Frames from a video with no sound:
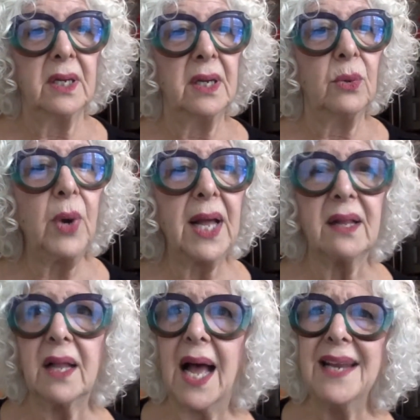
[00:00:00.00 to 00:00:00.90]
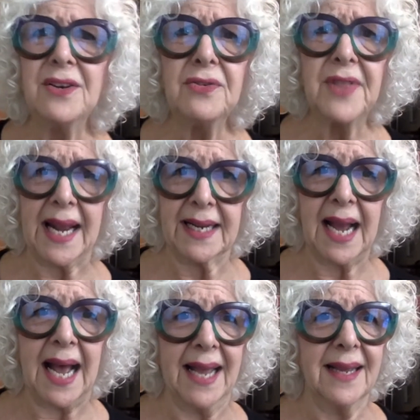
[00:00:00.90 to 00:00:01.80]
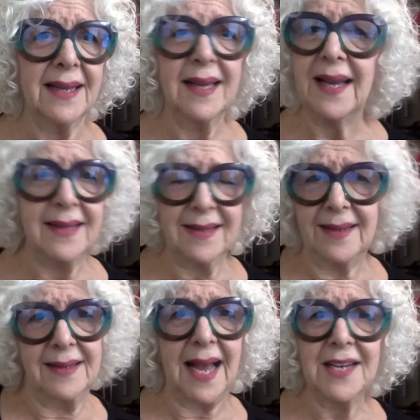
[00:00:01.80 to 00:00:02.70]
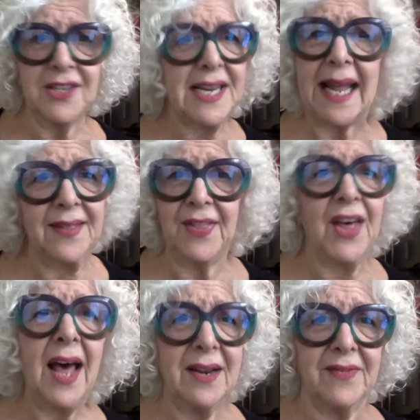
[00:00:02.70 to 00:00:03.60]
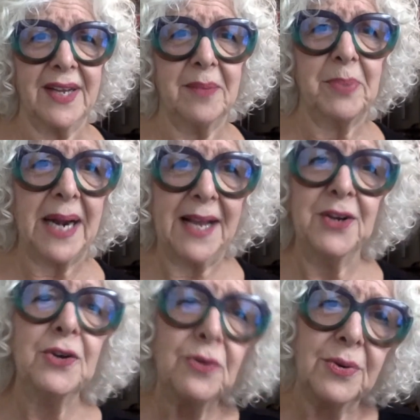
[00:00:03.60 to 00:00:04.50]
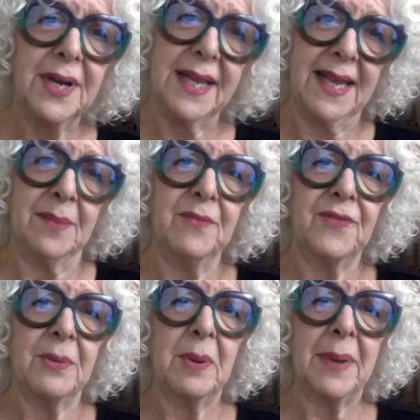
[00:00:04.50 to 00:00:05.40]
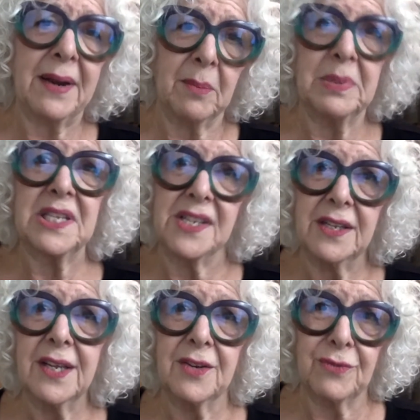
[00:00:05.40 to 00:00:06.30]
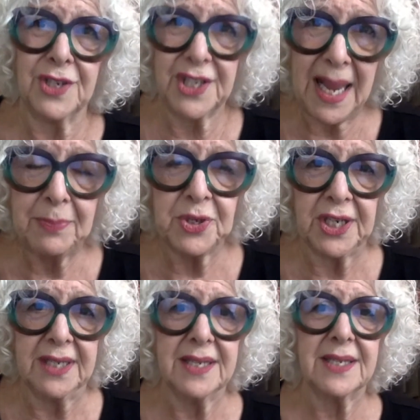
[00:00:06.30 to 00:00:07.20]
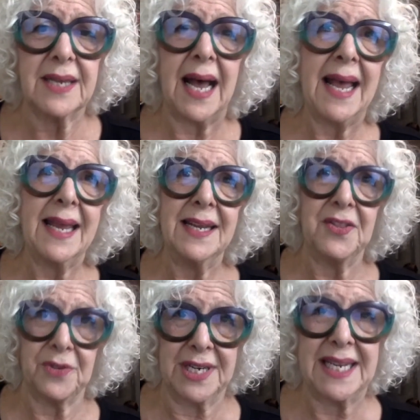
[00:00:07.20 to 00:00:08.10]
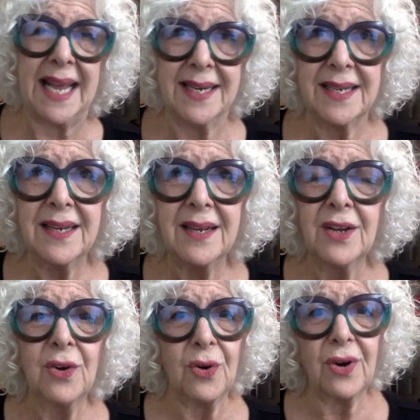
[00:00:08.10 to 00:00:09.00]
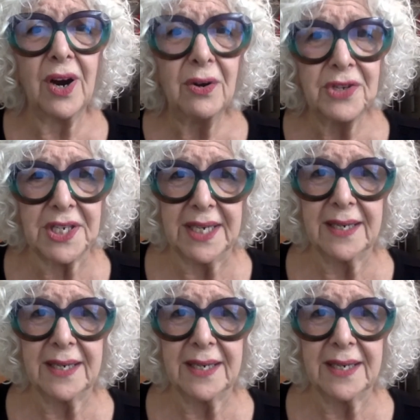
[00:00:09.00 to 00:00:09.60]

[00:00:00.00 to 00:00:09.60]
Well, I knew that guy. I just hadn't thought of it, but I knew him from about a bazillion receptions I had either attended or hosted.